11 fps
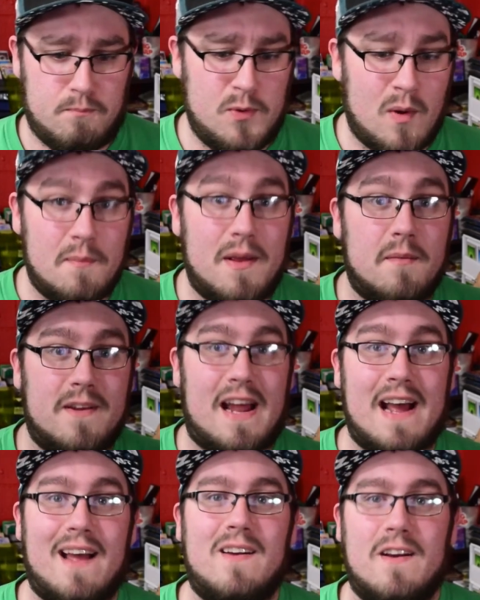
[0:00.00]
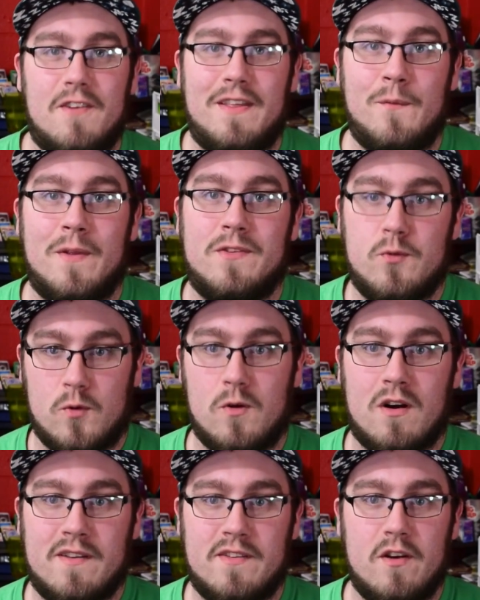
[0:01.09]
you want to be able to knock out everything with
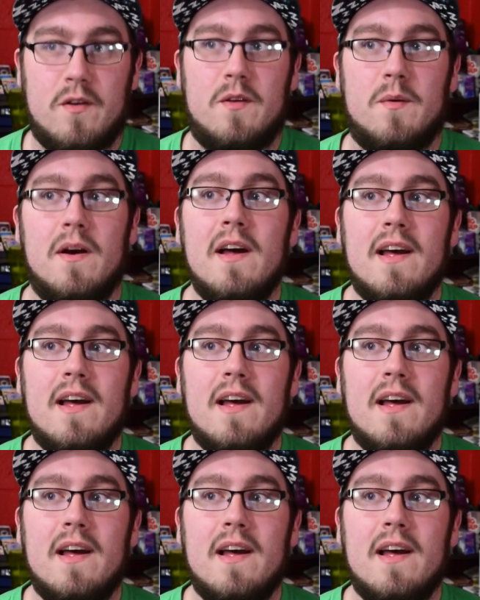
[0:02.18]
Zoroark, so you